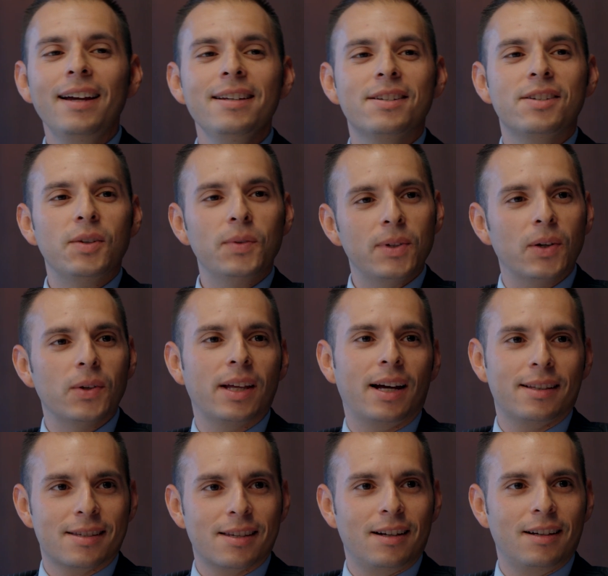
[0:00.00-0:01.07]
I do know
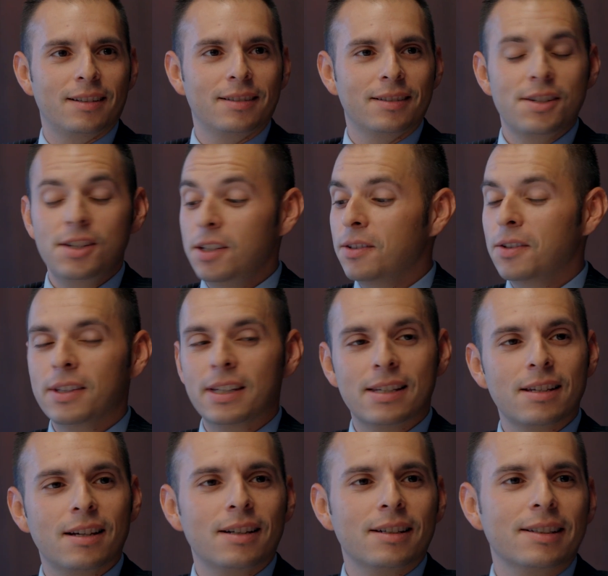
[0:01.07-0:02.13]
that song. Do you know
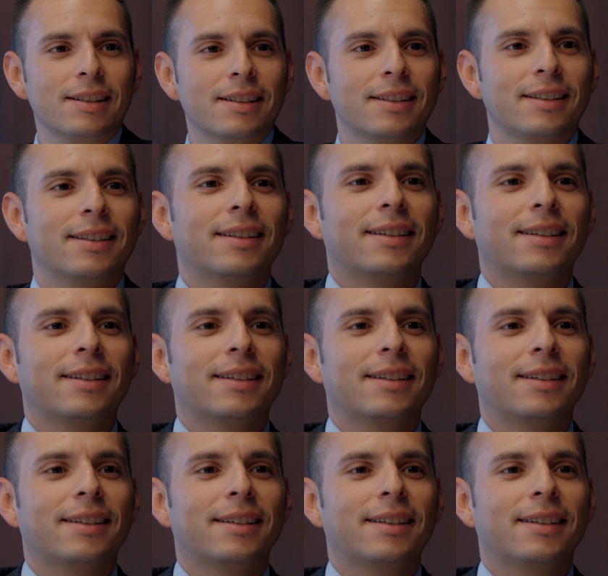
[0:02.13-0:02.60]
this song?